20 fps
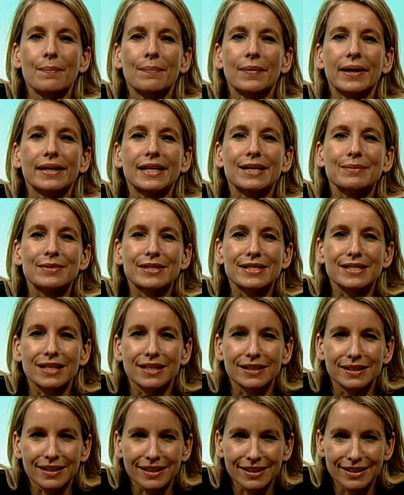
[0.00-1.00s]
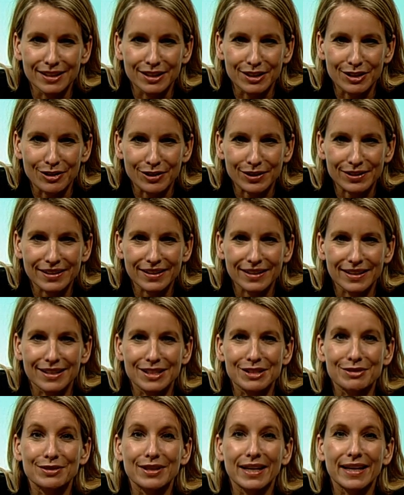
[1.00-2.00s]
My name is Katharina Klöckner,
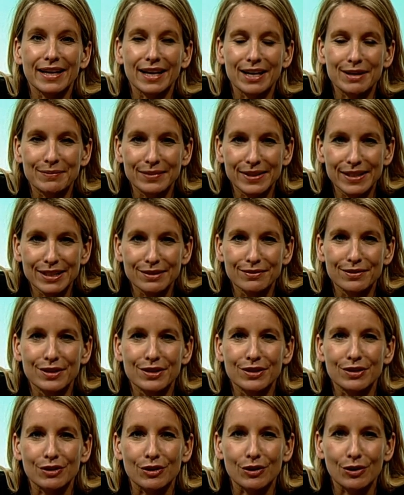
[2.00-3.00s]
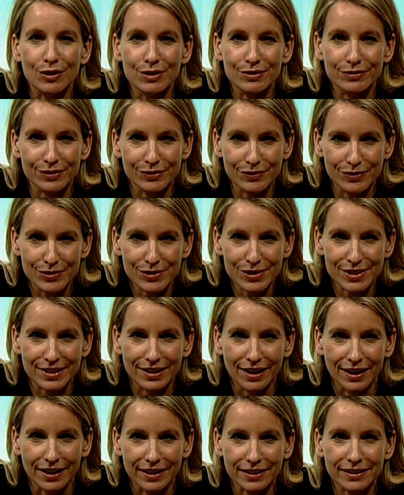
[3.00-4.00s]
and today I'm here with Rolf
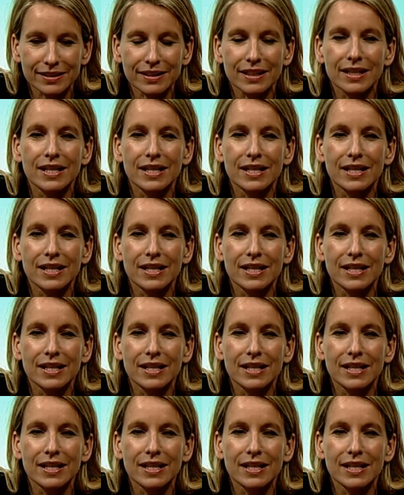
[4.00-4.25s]
Wüstenhagen.